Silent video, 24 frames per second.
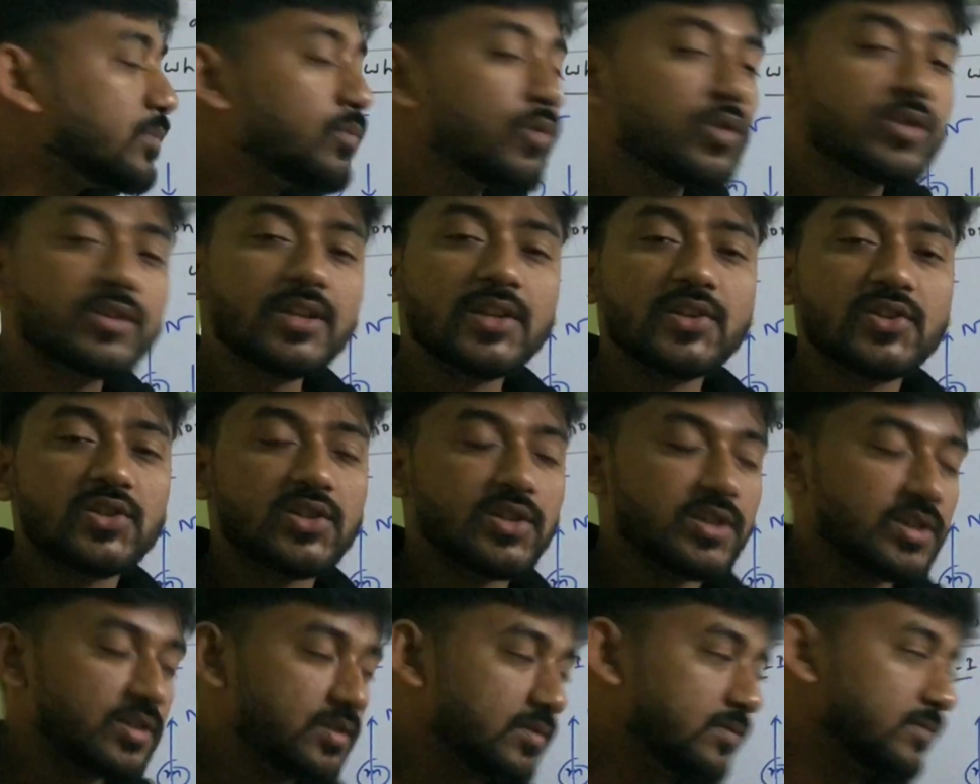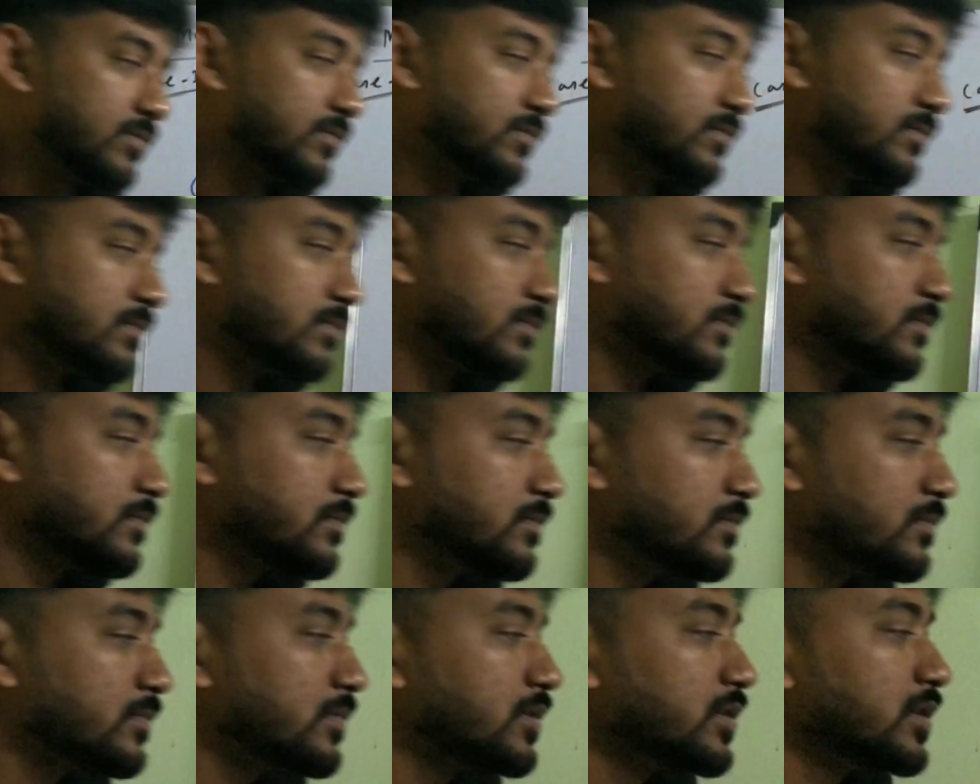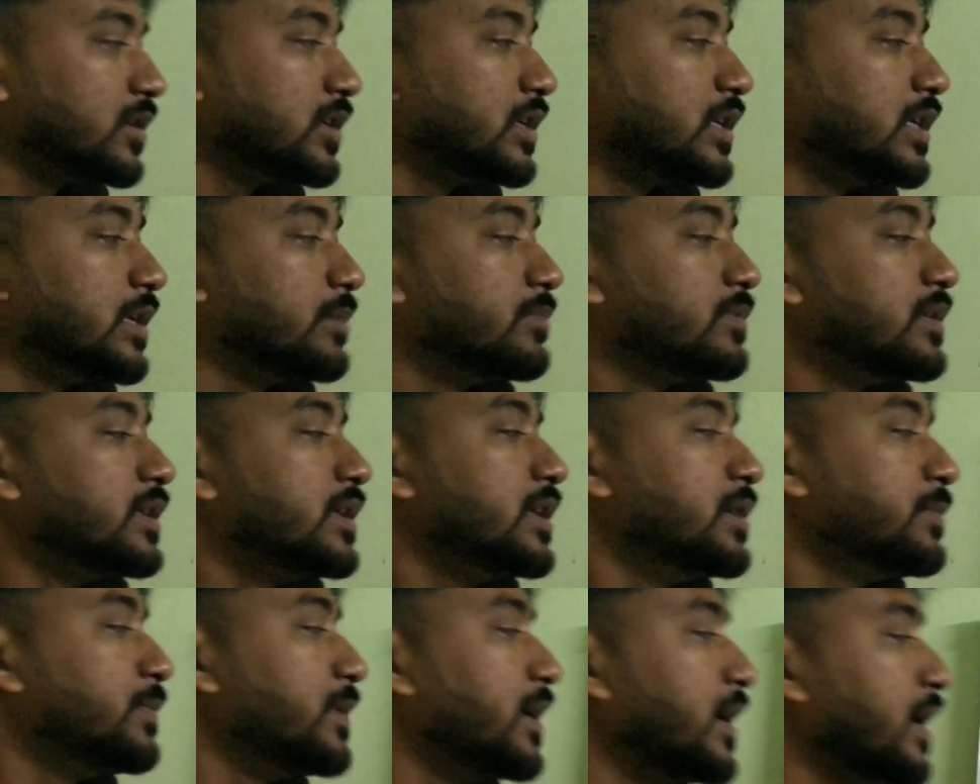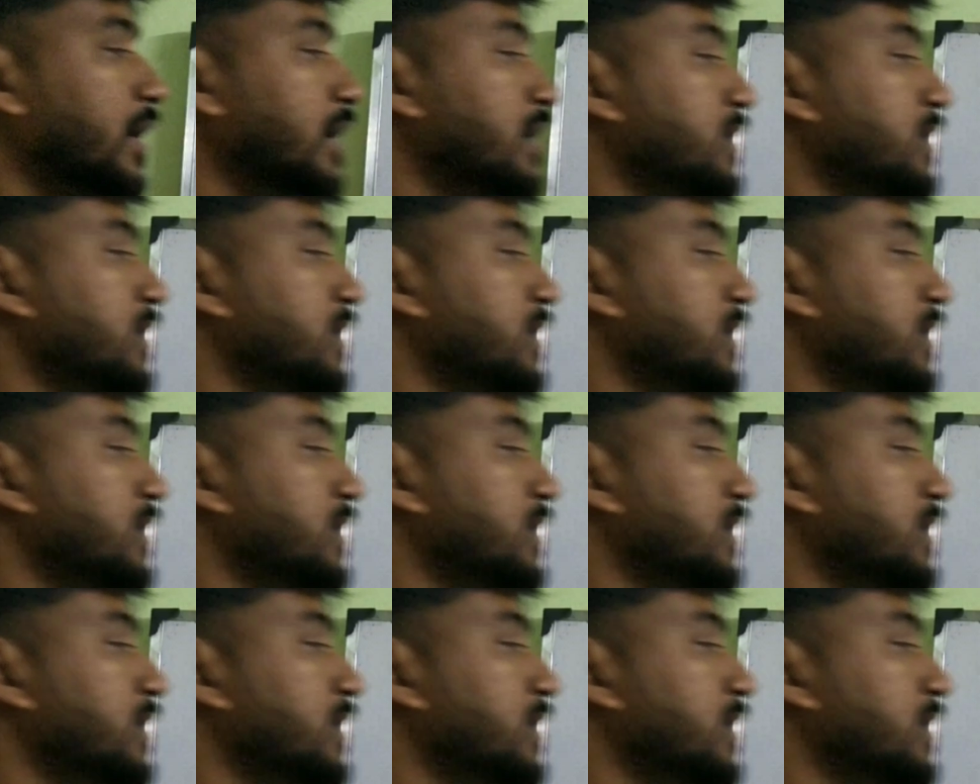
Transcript: more than g, if a